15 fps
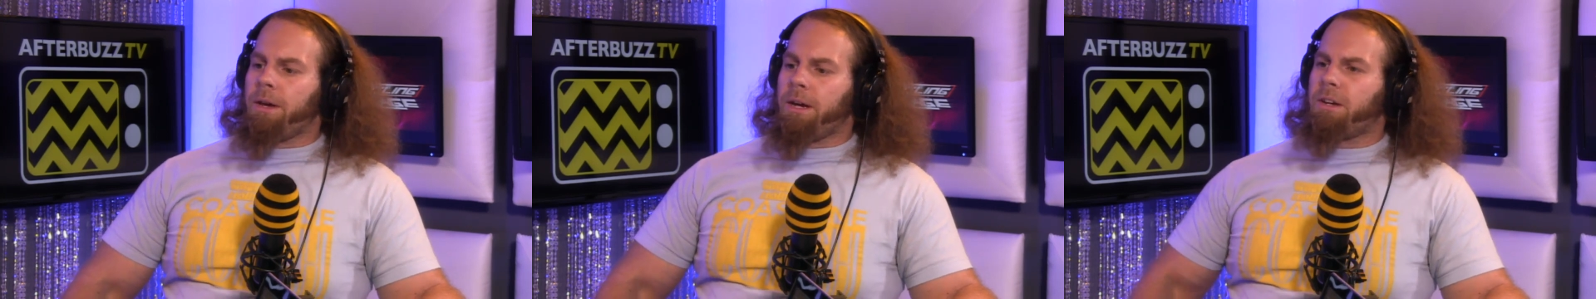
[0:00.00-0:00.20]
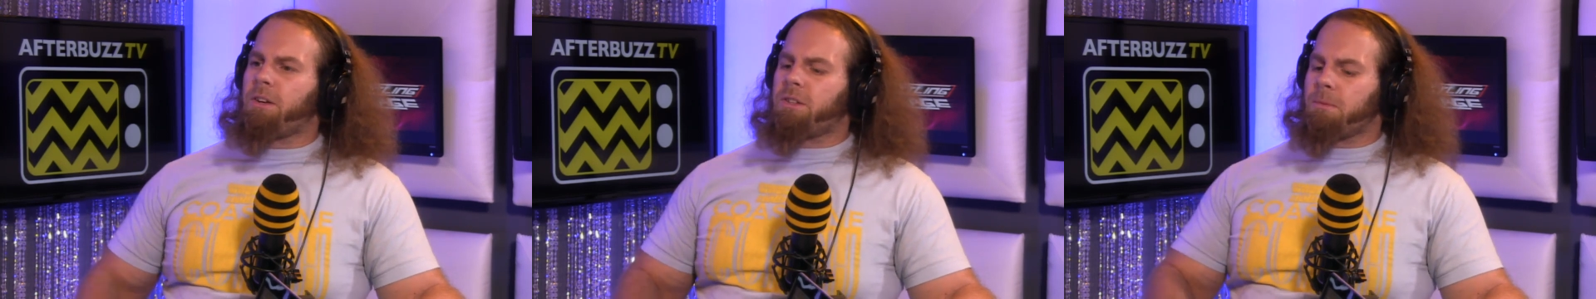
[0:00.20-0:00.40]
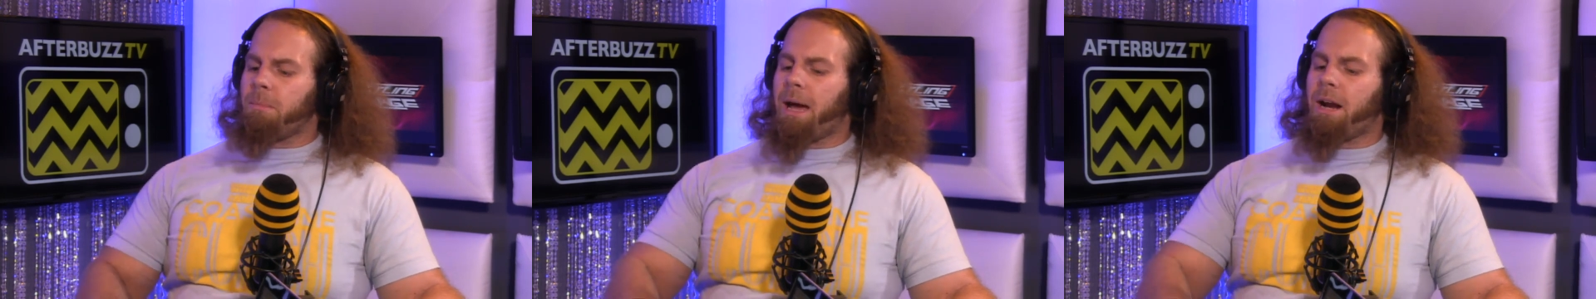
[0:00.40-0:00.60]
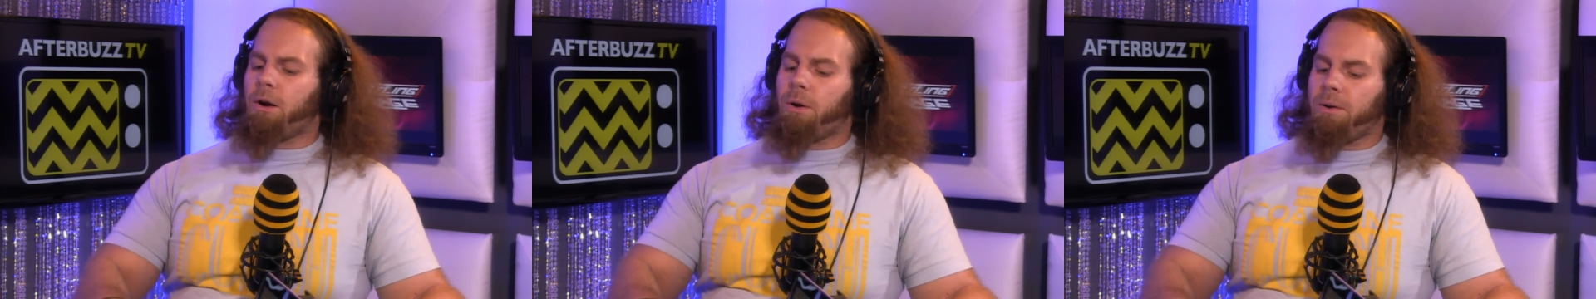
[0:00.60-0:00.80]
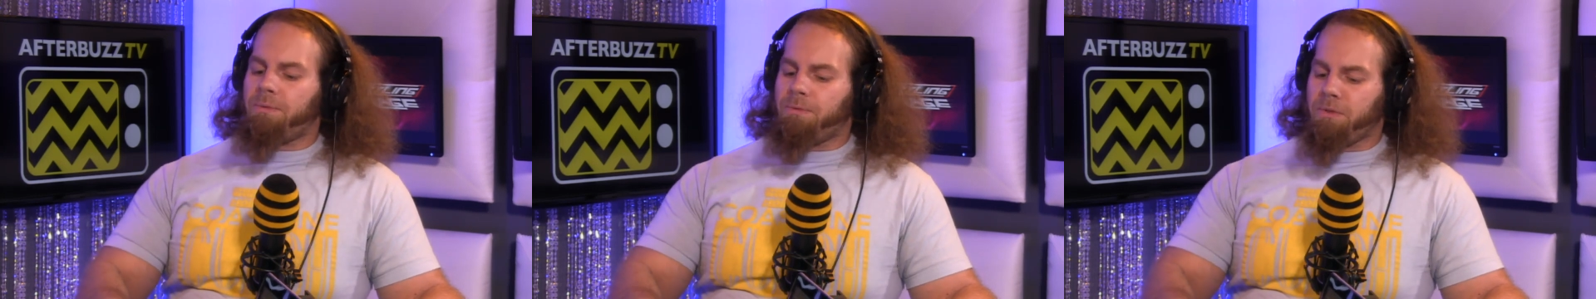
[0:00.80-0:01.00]
It doesn't
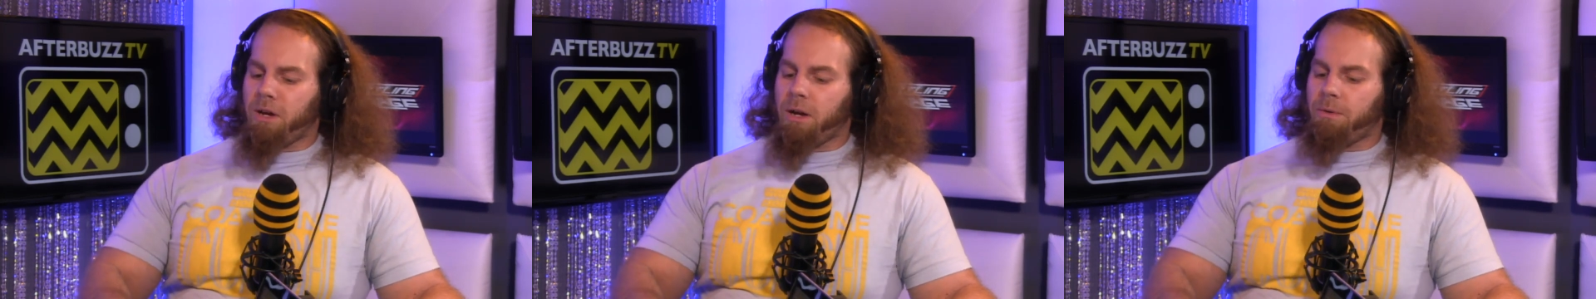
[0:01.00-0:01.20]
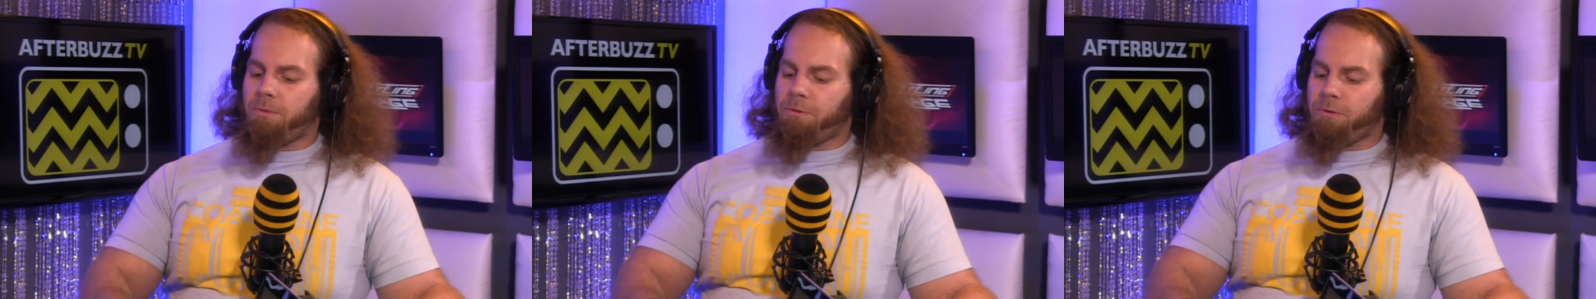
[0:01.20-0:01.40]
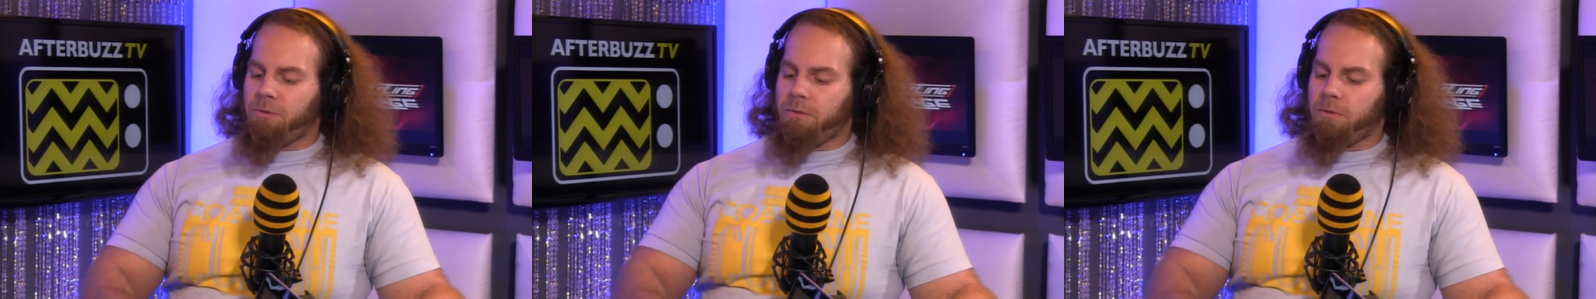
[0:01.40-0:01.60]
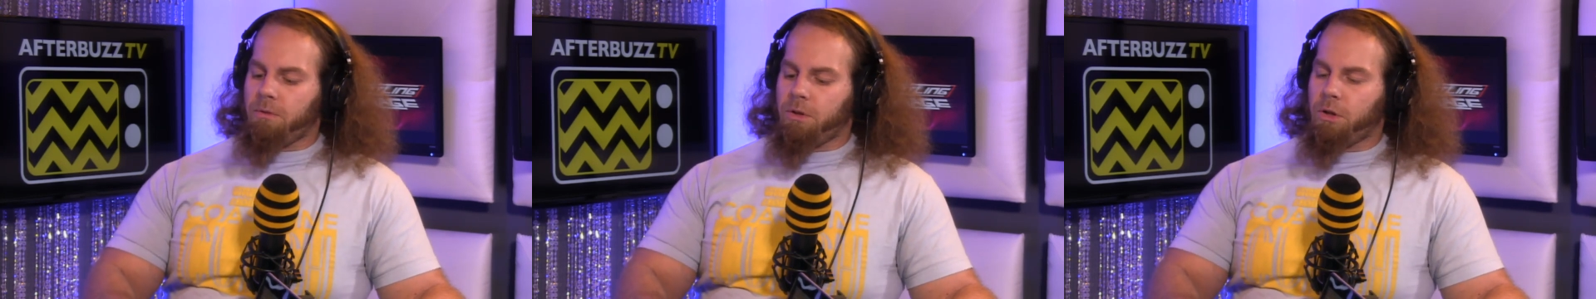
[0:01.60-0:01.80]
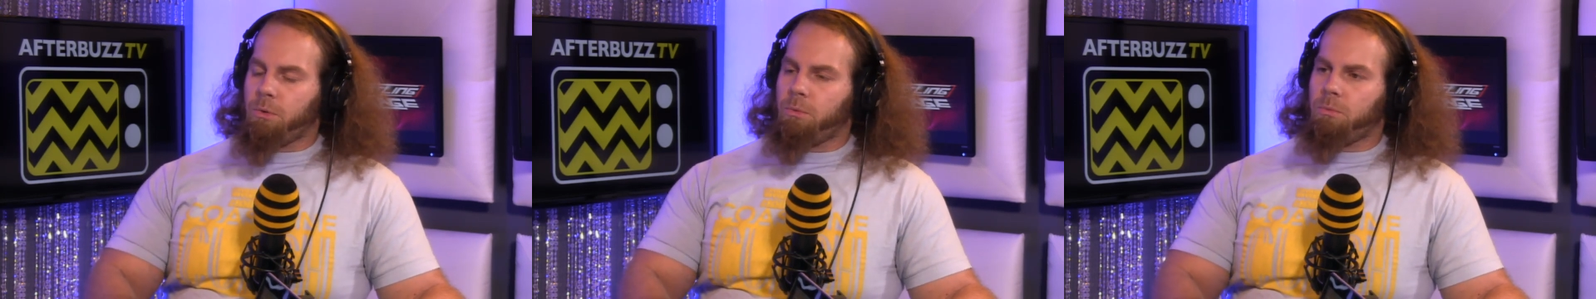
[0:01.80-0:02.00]
matter if
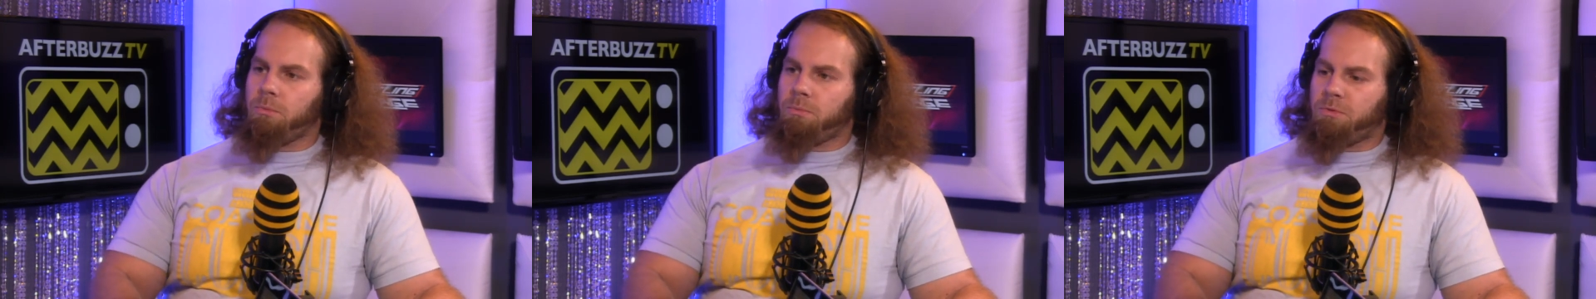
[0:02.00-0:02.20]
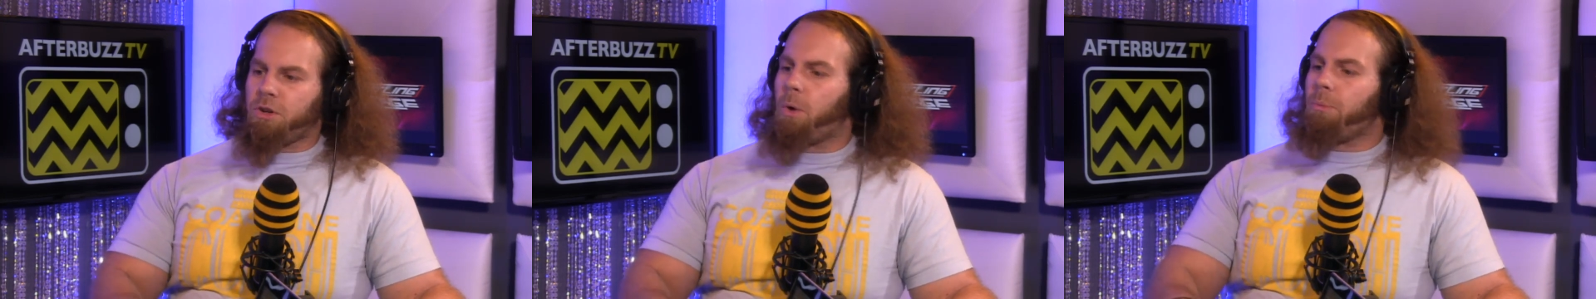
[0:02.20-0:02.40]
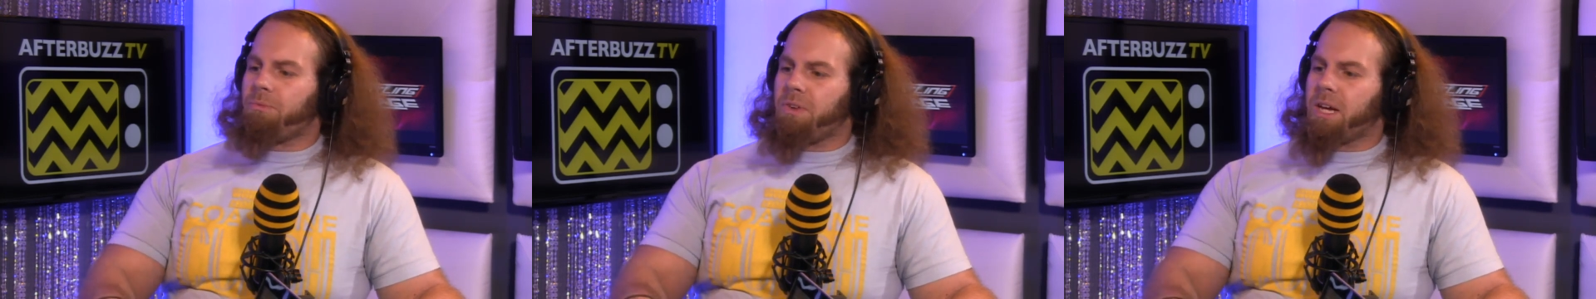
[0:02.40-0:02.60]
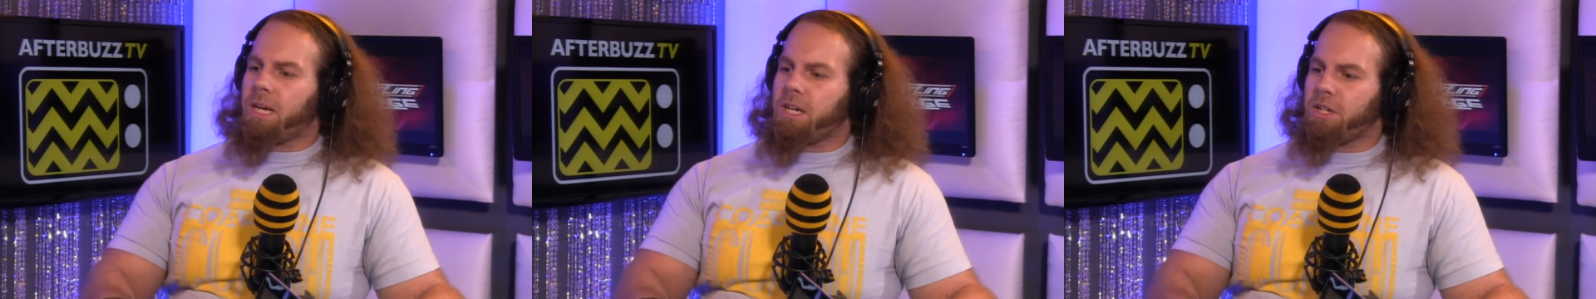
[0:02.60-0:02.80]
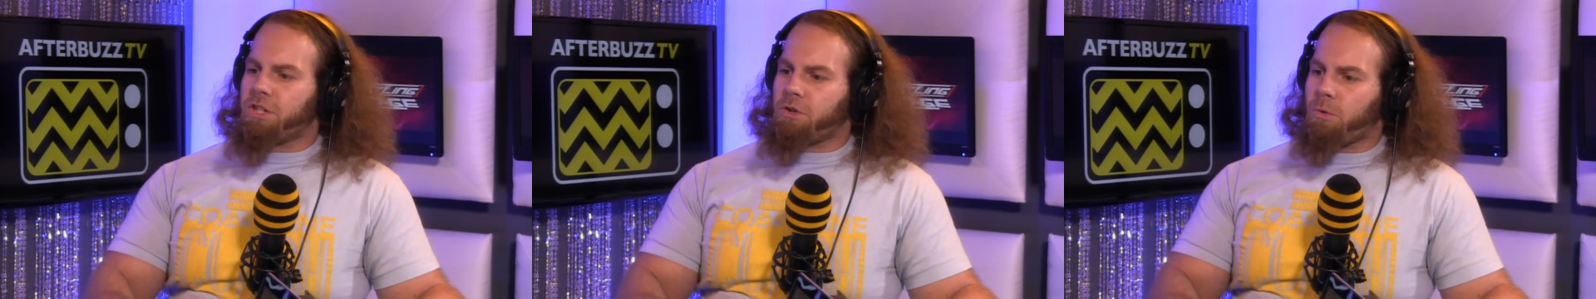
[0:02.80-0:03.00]
you don't think
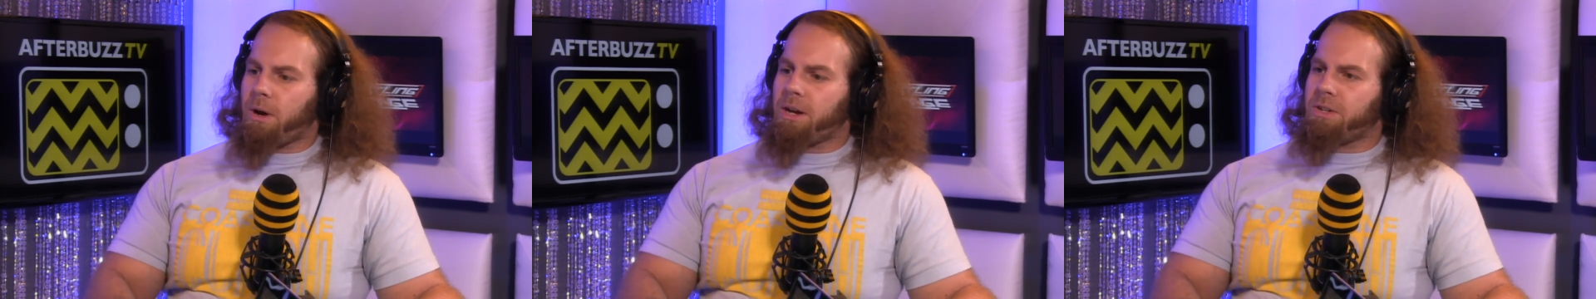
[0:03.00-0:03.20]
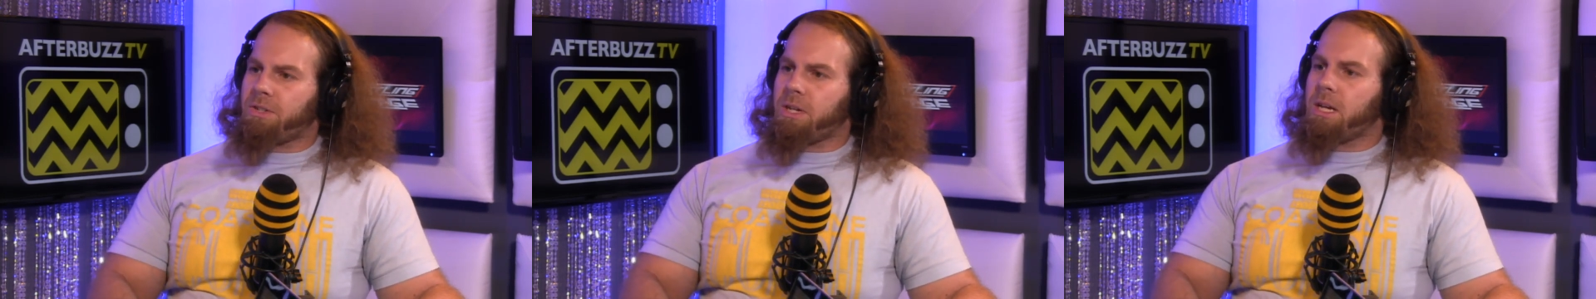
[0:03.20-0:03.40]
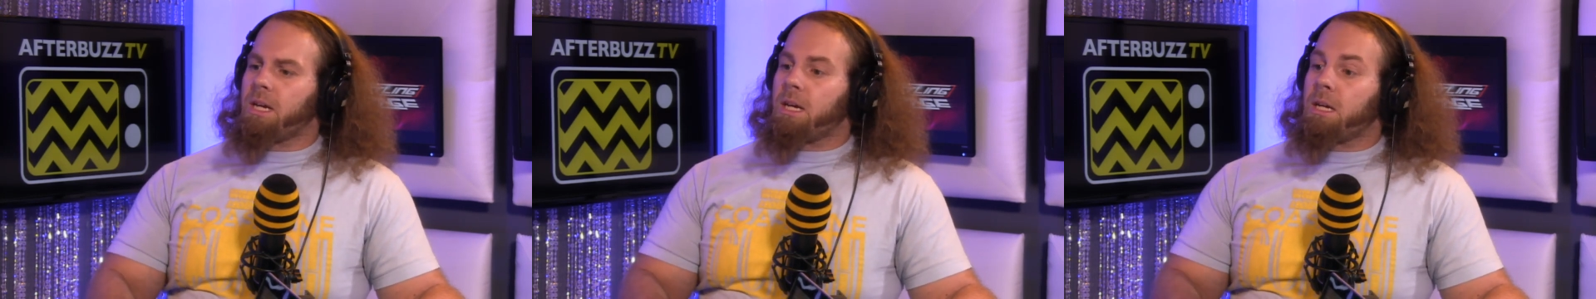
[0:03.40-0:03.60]
he's crazy.